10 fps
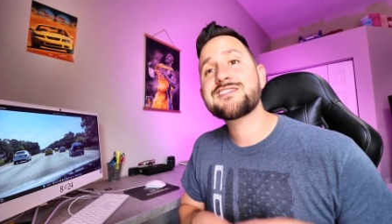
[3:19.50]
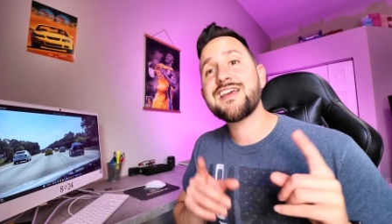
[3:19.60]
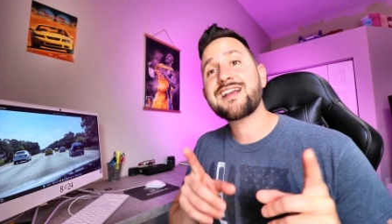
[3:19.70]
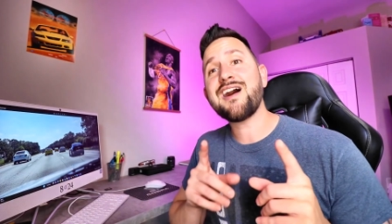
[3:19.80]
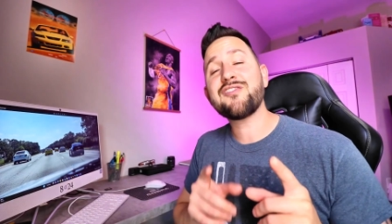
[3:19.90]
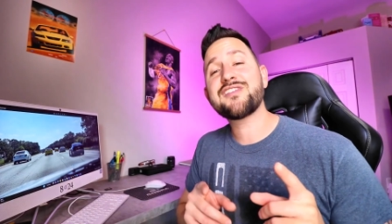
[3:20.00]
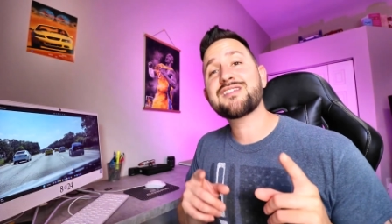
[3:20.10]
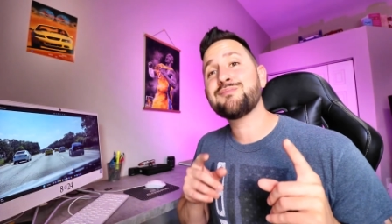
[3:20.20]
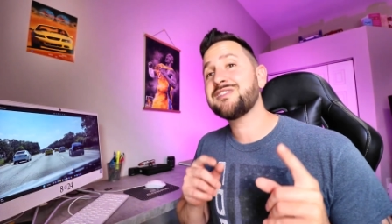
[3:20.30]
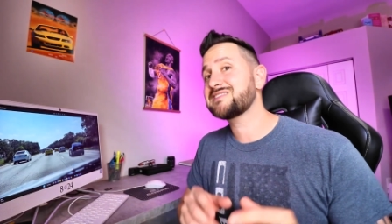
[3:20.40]
Check out
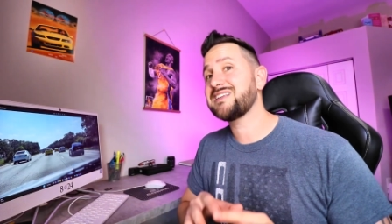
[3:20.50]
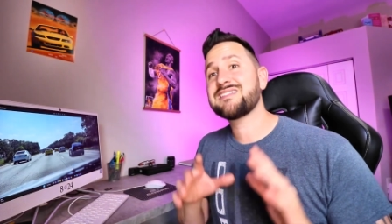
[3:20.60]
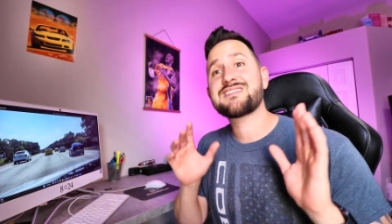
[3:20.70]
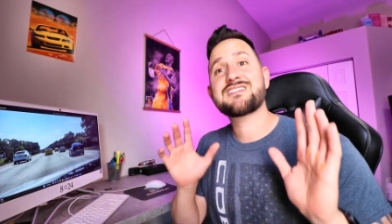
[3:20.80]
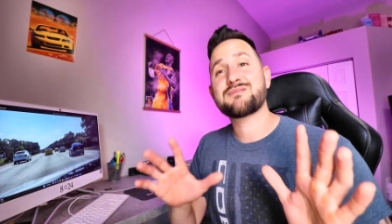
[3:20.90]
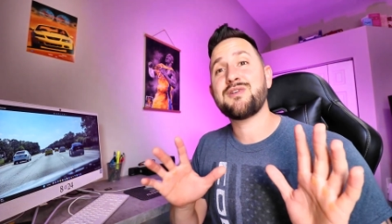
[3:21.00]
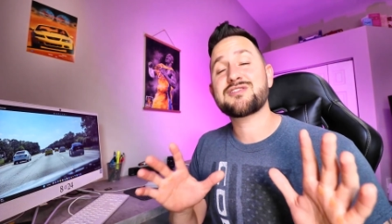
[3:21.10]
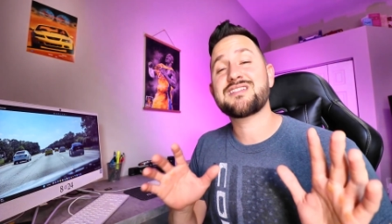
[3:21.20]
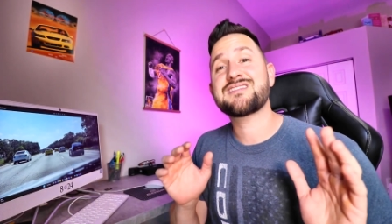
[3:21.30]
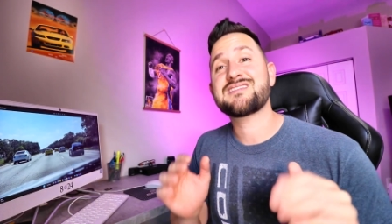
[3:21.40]
this Mustang. This
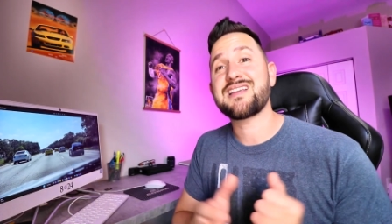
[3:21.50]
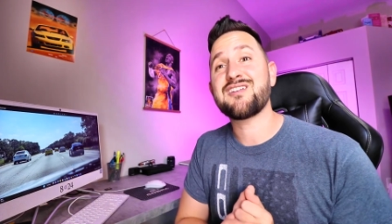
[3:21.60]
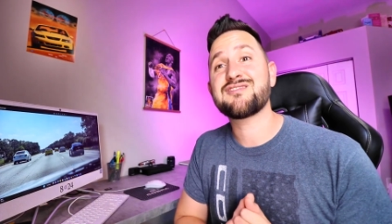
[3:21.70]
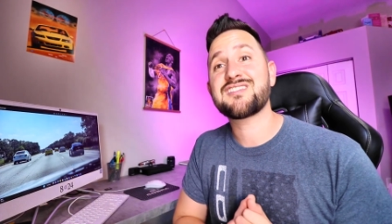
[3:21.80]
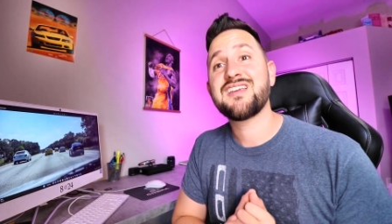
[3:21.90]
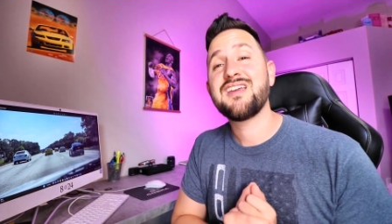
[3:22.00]
Mustang sounds